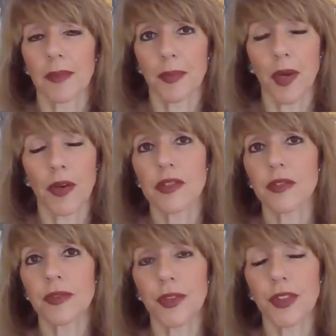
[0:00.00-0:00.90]

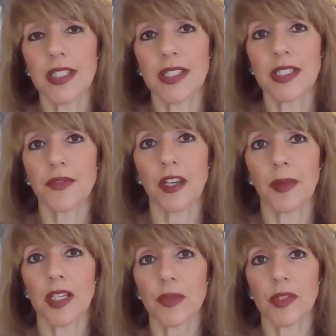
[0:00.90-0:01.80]
proposal for a thesis very
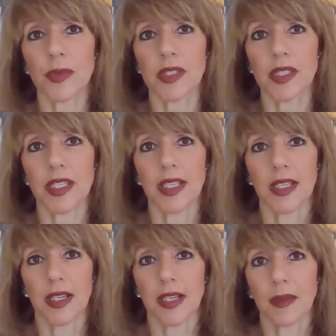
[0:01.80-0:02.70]
much, which was
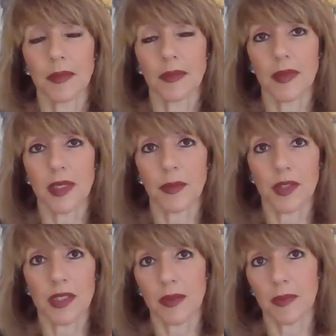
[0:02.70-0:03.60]
it
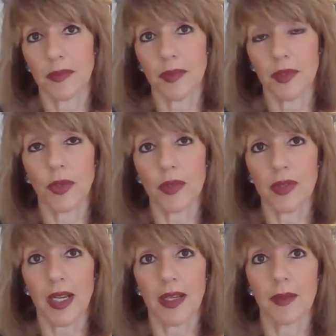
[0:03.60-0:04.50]
was
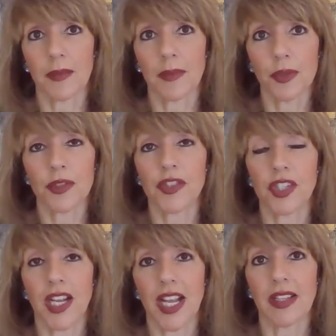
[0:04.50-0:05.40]
called
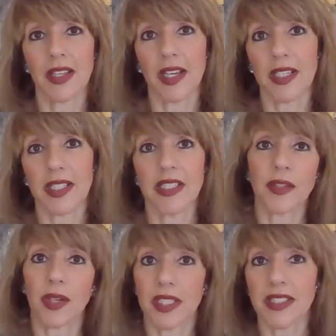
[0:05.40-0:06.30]
Portraiture and the
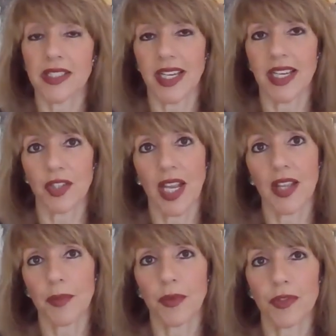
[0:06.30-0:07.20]
Identity, or Identity and
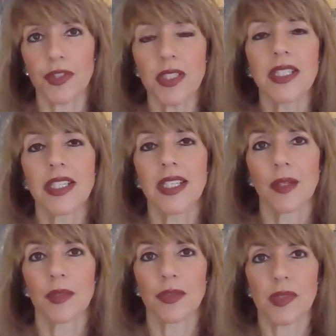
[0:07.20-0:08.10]
the Portrait,
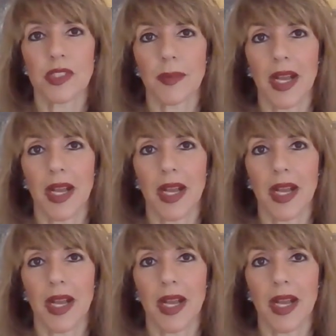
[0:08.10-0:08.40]
which was